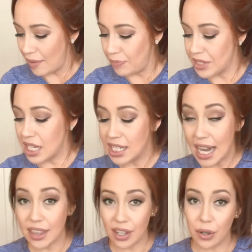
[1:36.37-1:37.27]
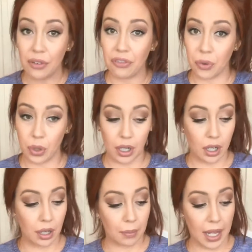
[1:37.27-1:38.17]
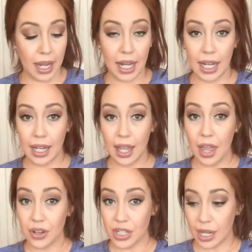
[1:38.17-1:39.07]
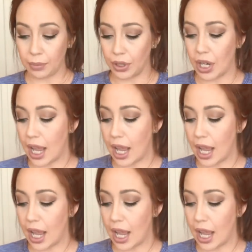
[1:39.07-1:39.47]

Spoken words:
Today though, for my other tumbler,